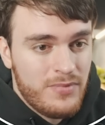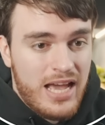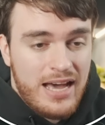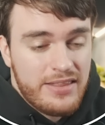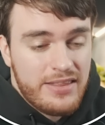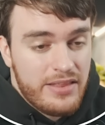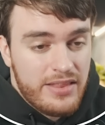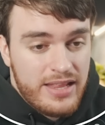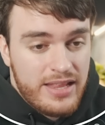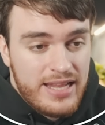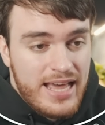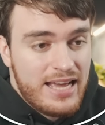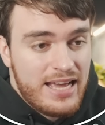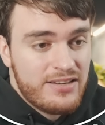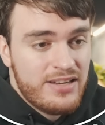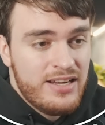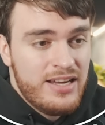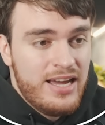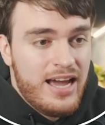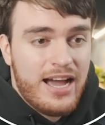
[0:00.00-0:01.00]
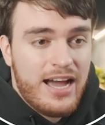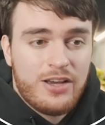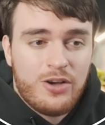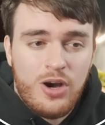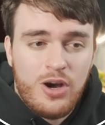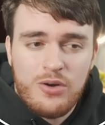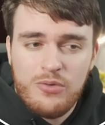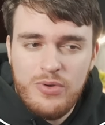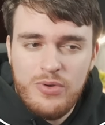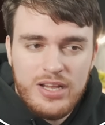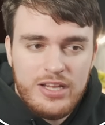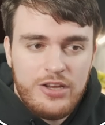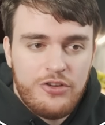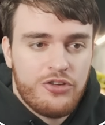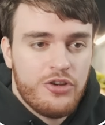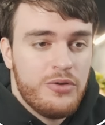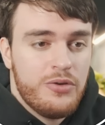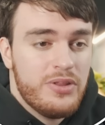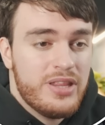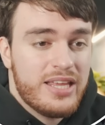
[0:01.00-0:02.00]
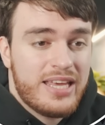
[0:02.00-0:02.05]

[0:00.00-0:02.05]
Other than that, I can't really show you the